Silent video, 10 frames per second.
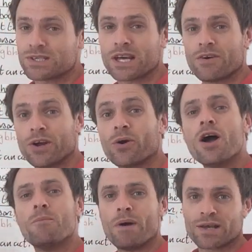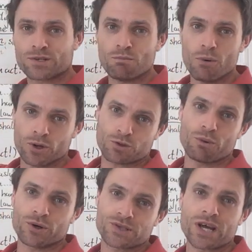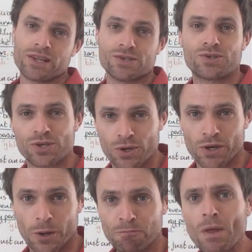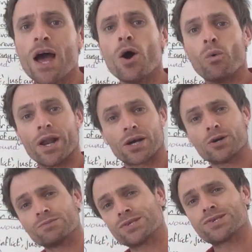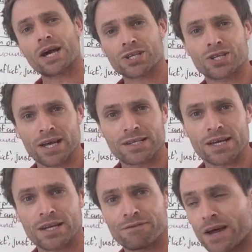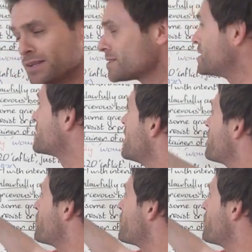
material makes much more sense to you. When it comes to Section 18 offences,